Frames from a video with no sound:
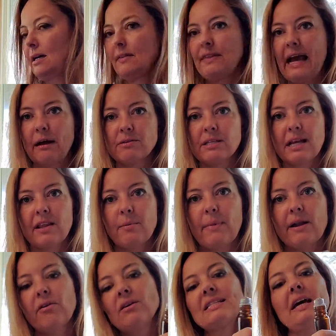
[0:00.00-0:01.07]
the outside of the
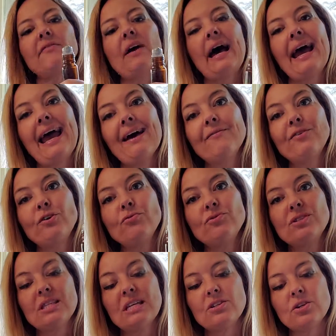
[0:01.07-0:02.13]
bottle, because I have
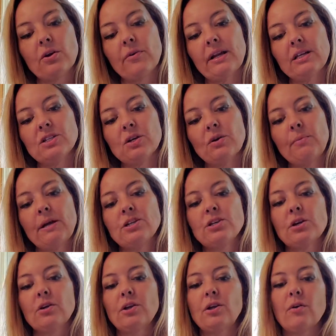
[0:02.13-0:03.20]
used these already. So I make
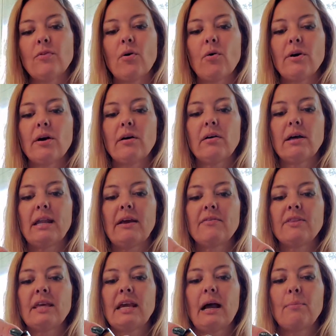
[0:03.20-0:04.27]
sure, the oil and
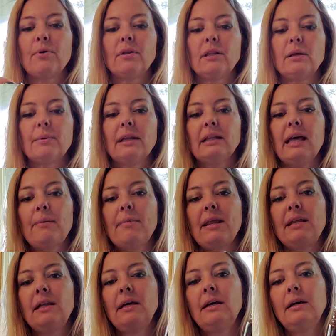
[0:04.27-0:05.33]
everything, I put a little bit of
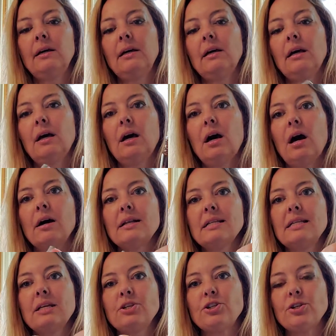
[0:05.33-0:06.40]
lemon on a
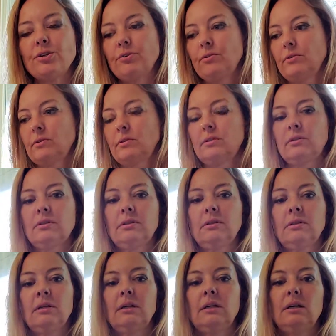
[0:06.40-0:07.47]
tissue.
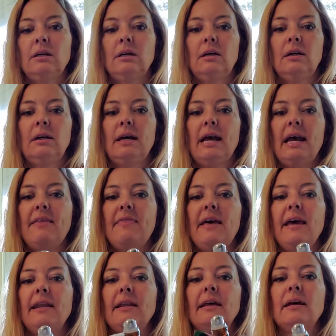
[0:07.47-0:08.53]
And
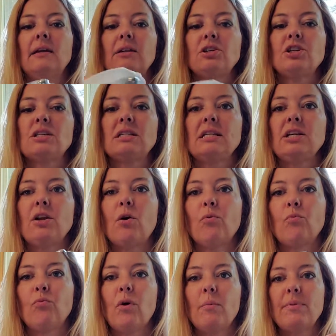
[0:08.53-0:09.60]
then just,
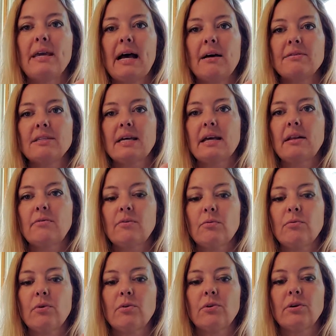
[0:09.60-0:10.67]
rub the outside of the
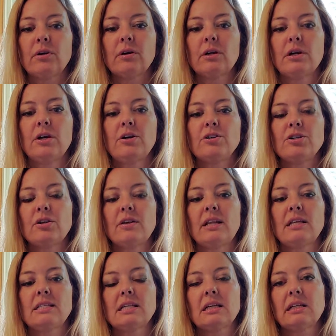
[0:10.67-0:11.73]
roller so that
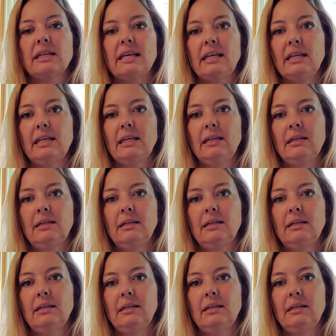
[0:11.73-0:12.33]
it's clean.